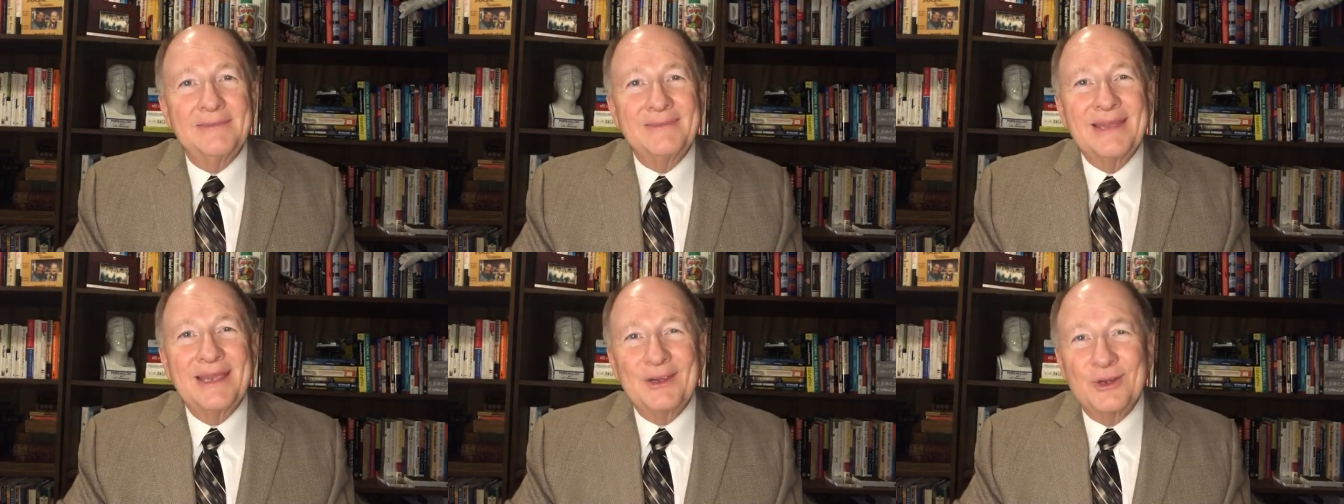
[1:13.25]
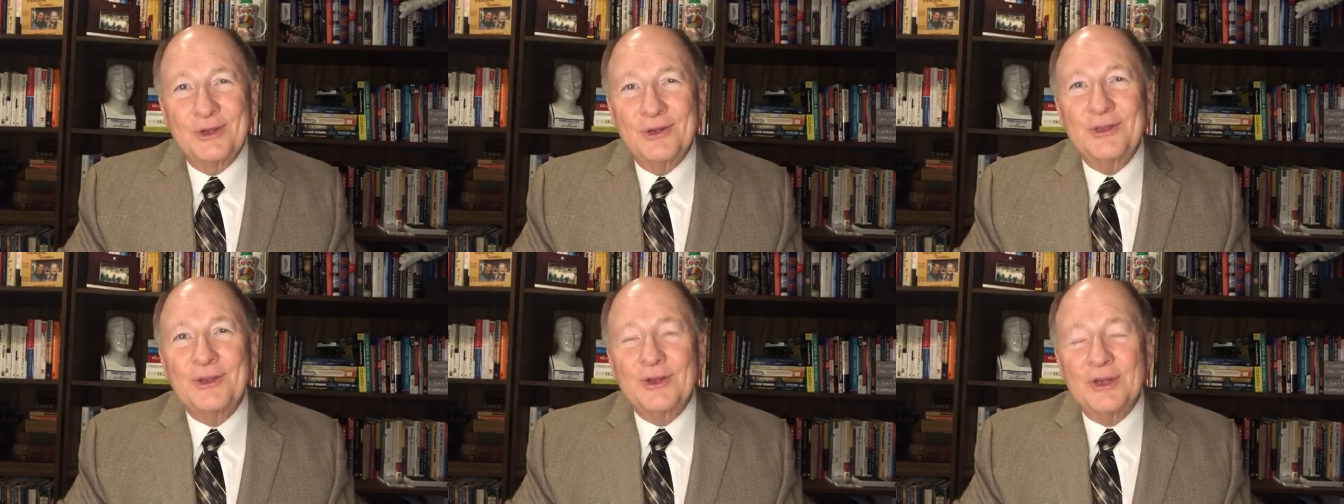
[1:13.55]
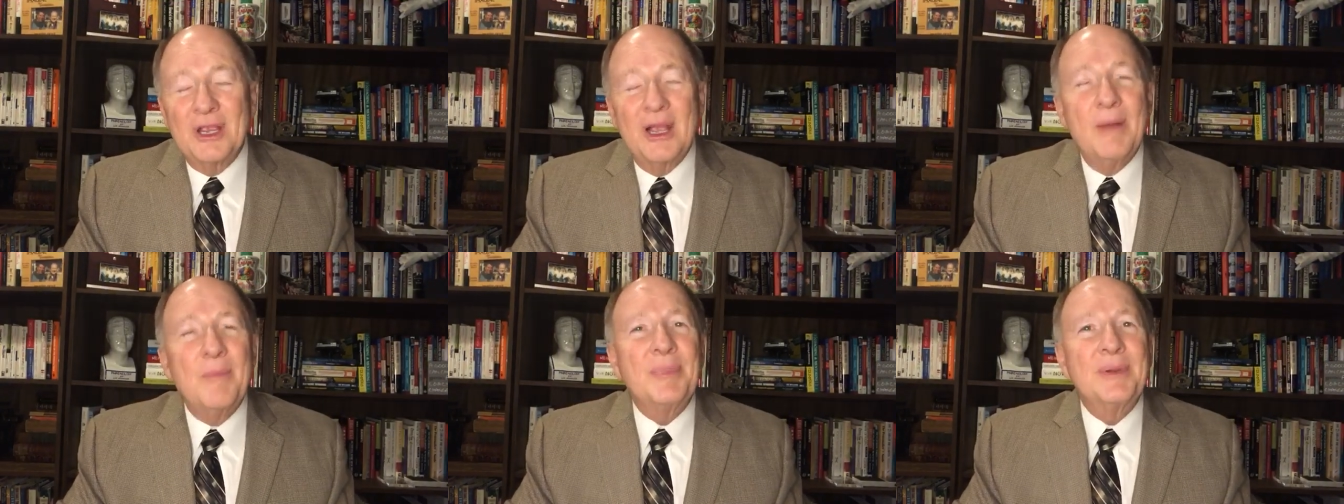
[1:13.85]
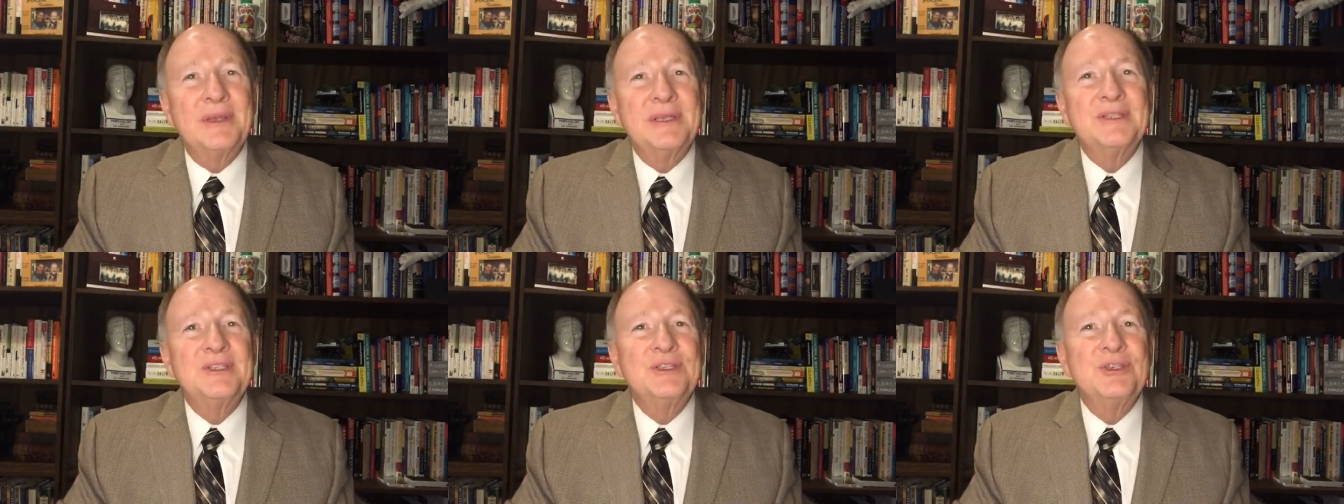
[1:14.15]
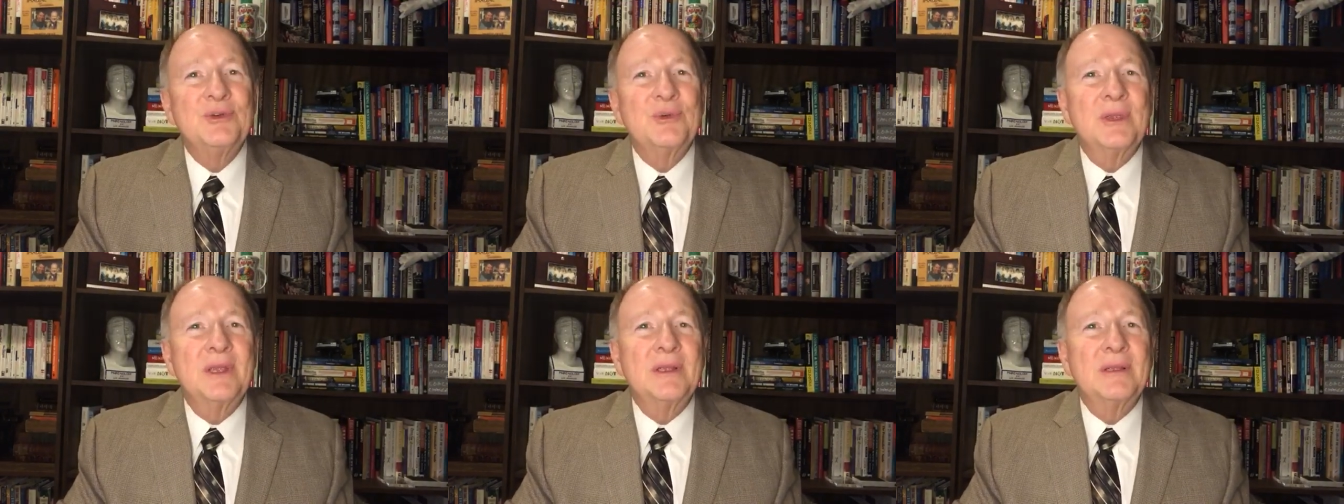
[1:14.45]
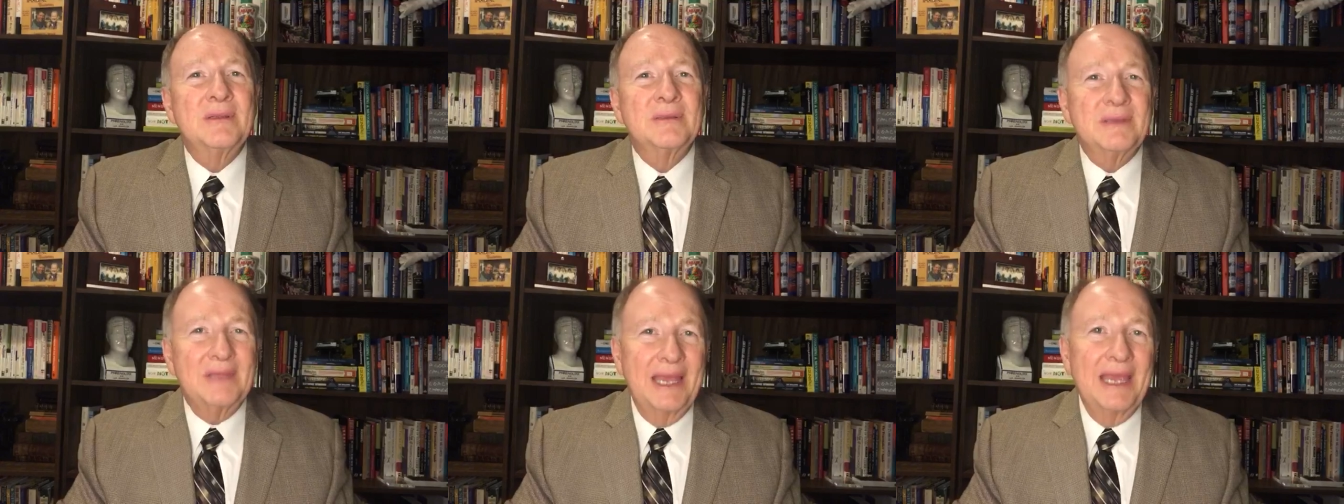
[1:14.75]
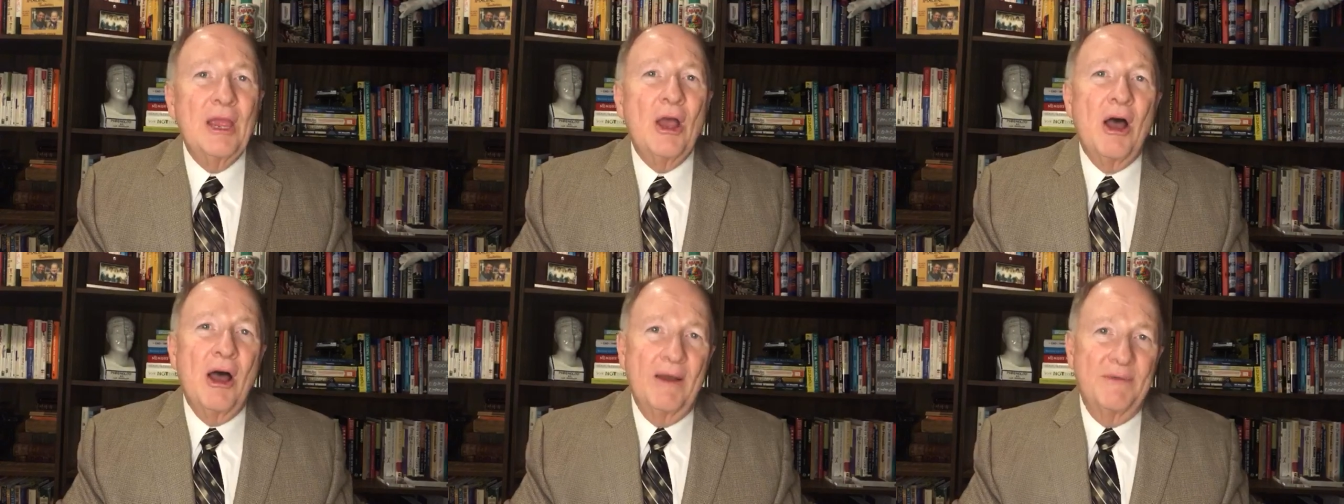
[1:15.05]
I heard your company's doing
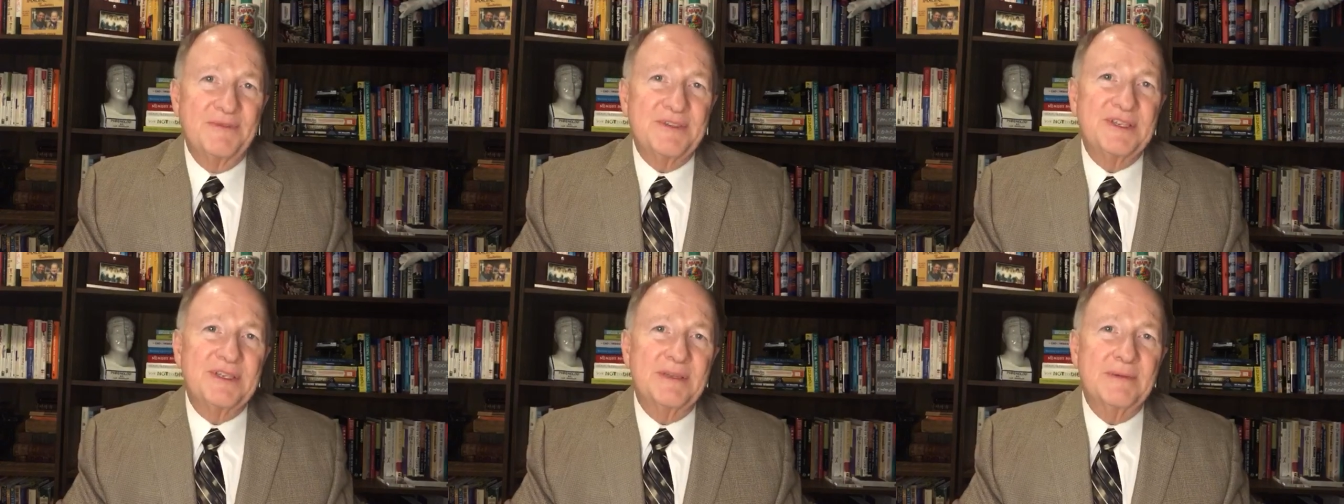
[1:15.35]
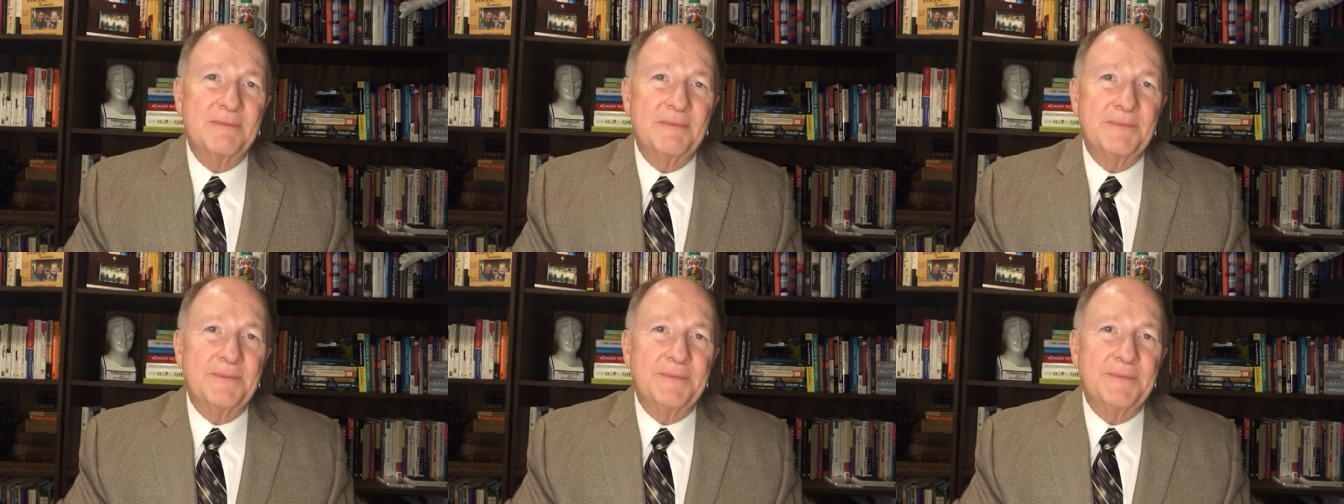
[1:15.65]
layoffs,